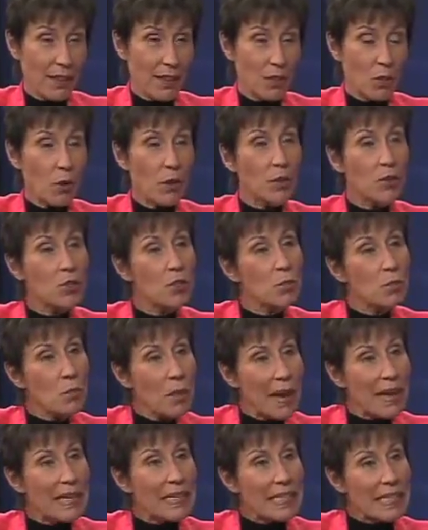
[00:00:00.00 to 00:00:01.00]
In order to
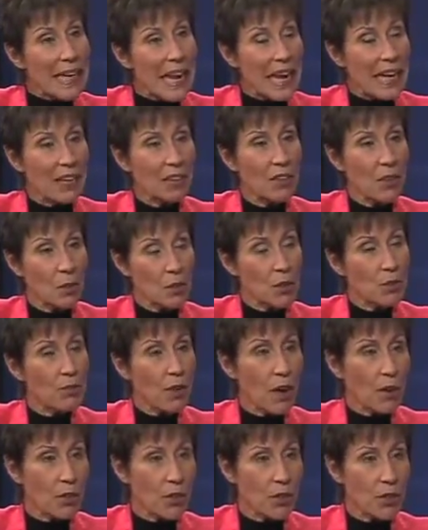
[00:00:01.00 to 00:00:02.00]
maintain those
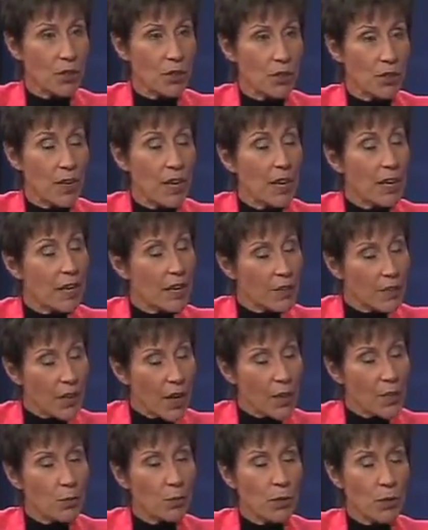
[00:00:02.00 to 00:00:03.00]
functions, it
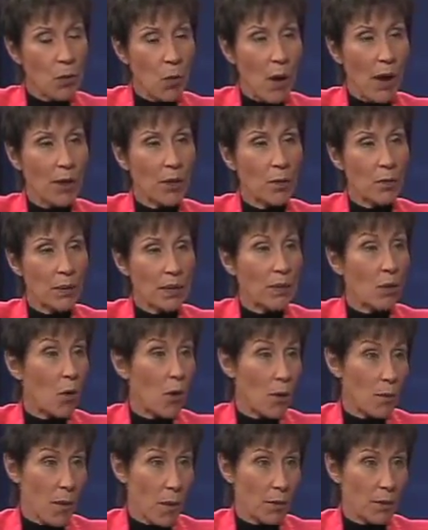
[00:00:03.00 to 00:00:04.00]
does require being
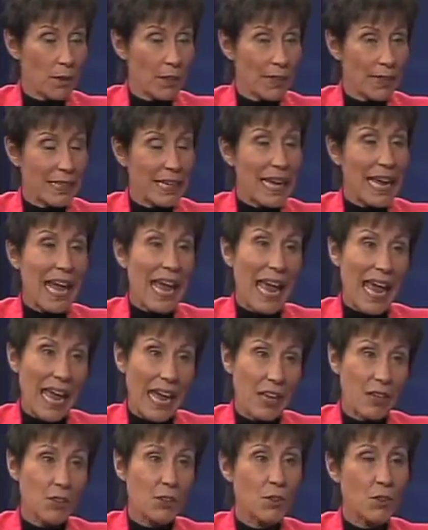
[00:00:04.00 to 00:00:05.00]
hormonally
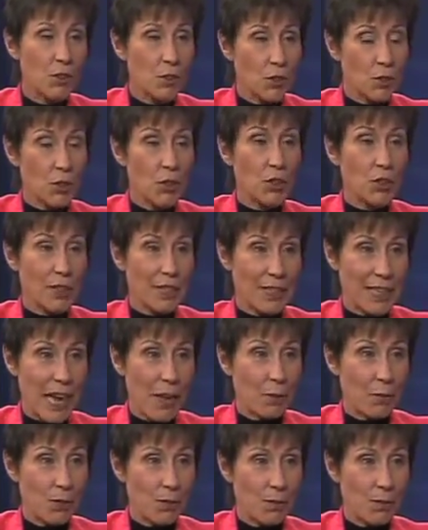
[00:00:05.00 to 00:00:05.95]
and nutritionally sound.